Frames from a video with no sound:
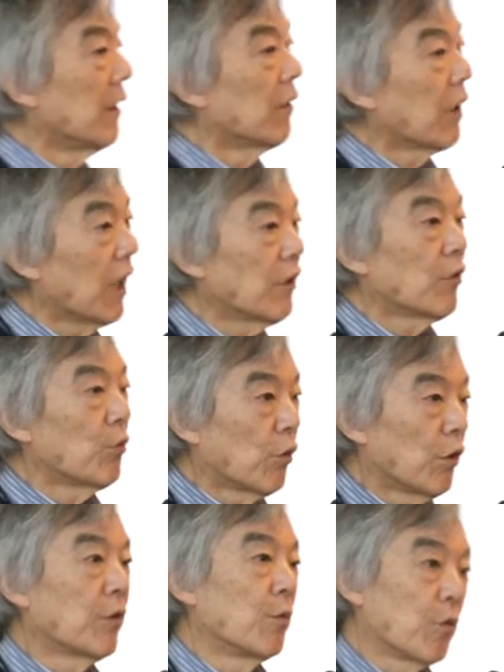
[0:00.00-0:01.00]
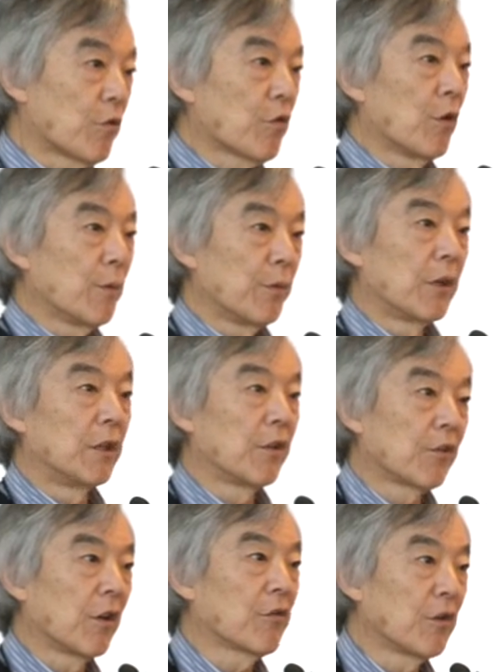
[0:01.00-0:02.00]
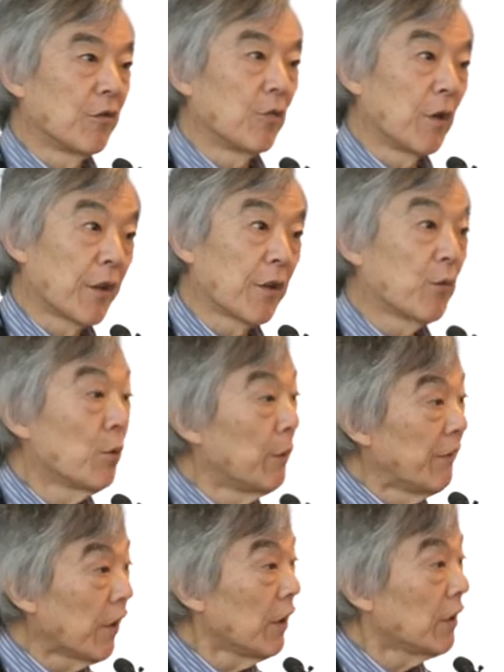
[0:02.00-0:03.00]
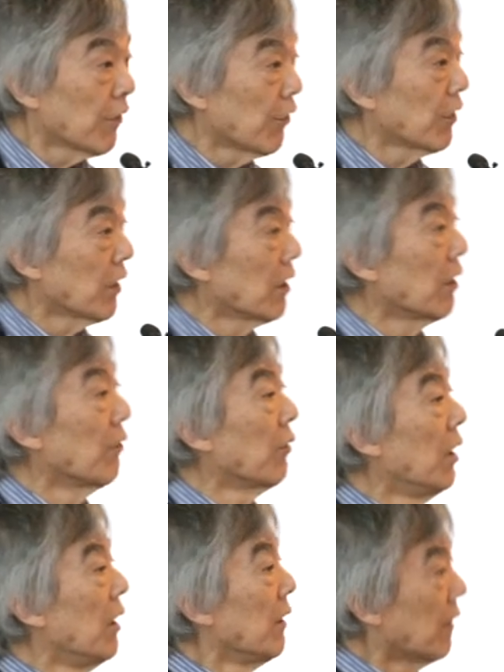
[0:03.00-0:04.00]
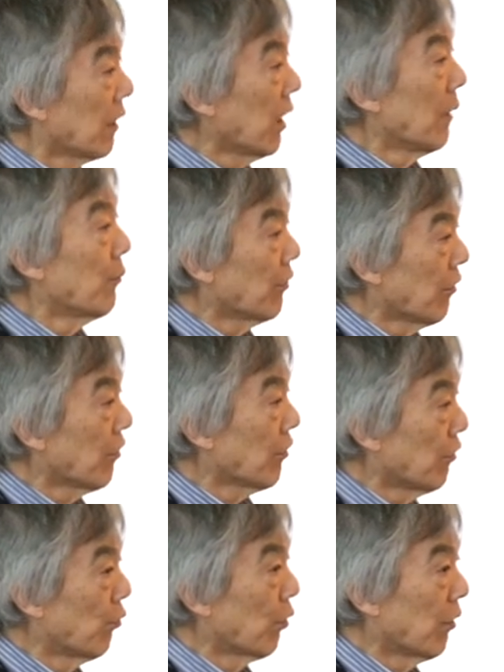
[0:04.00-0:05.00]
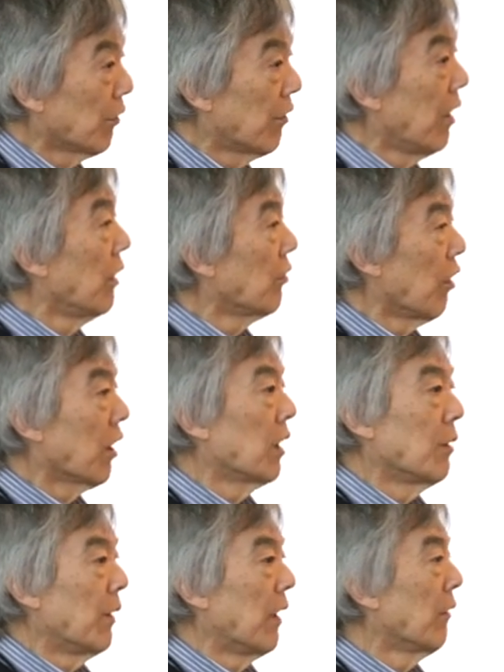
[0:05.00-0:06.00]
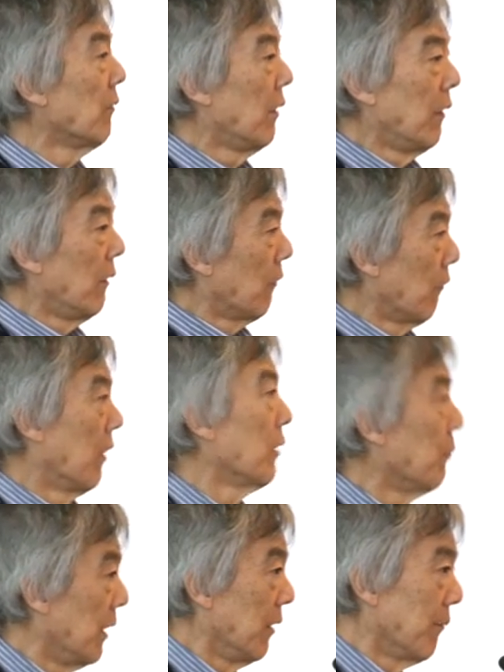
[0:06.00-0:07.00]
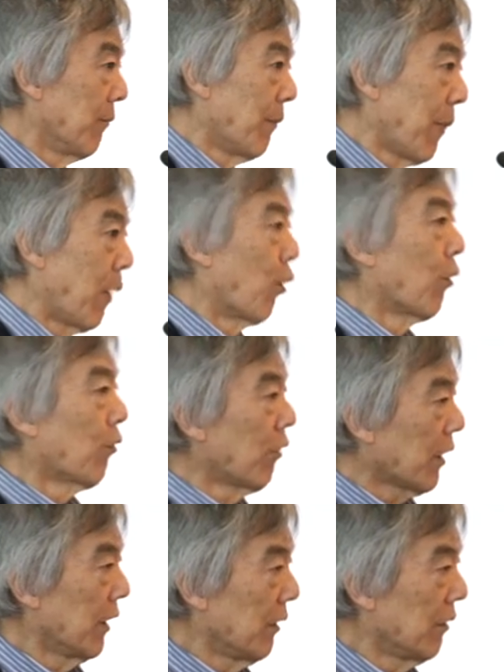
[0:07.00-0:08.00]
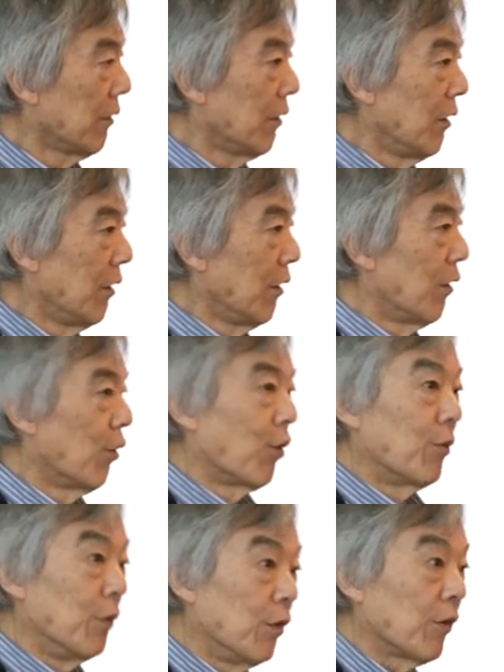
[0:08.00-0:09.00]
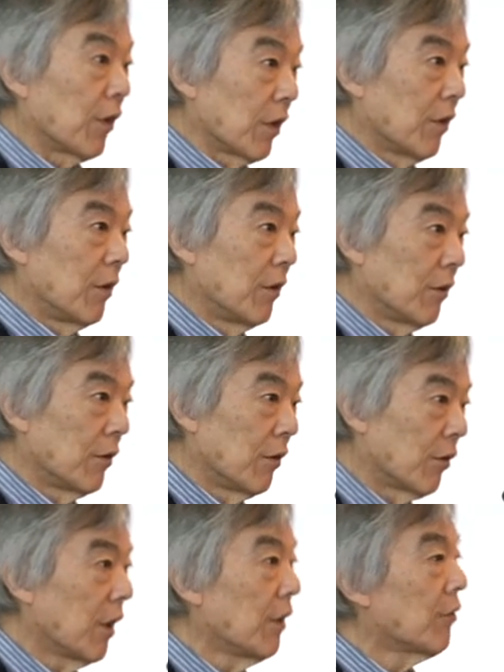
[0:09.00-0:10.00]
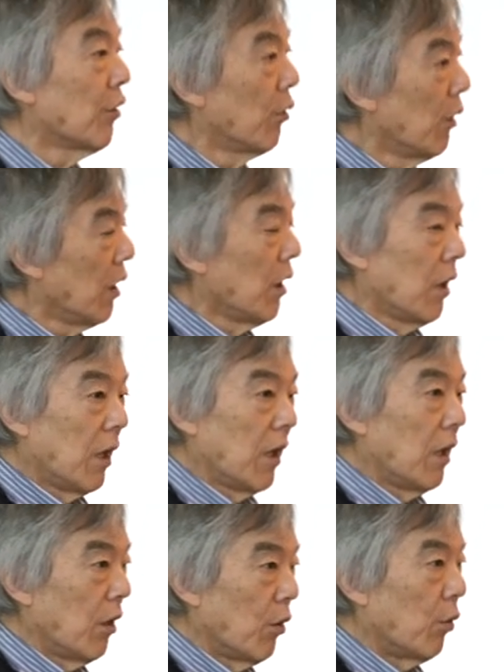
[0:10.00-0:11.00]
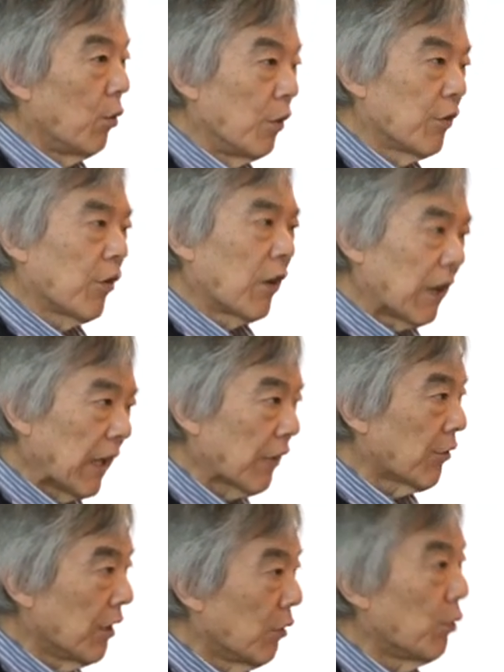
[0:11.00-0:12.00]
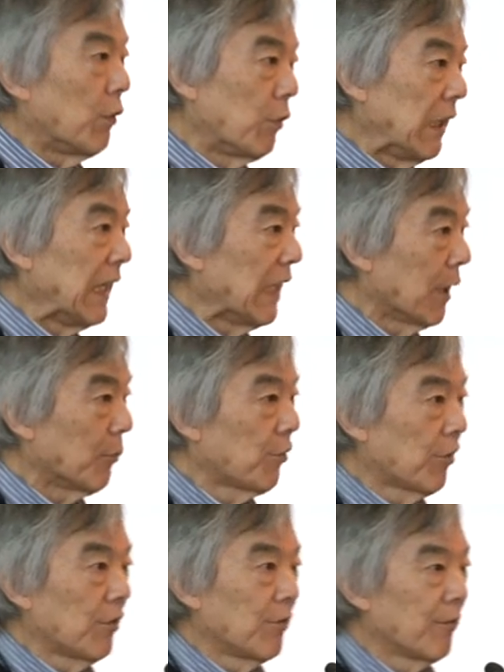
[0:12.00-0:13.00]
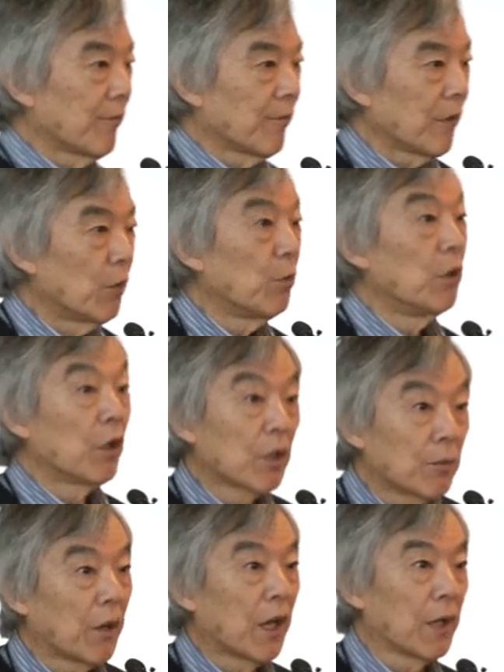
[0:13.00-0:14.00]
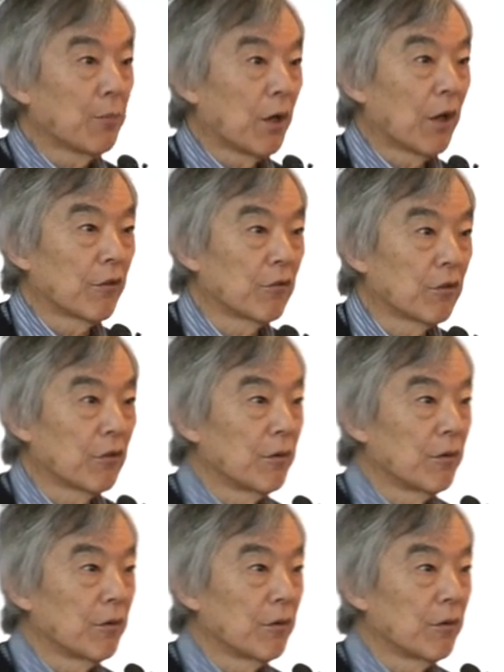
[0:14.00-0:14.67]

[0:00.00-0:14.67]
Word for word: the kind of words that will show up in a discussion of weather will be very different than the, the composition of words talking about rugby or cricket or music. Okay, so we start guessing and we read lips and we look at body posture.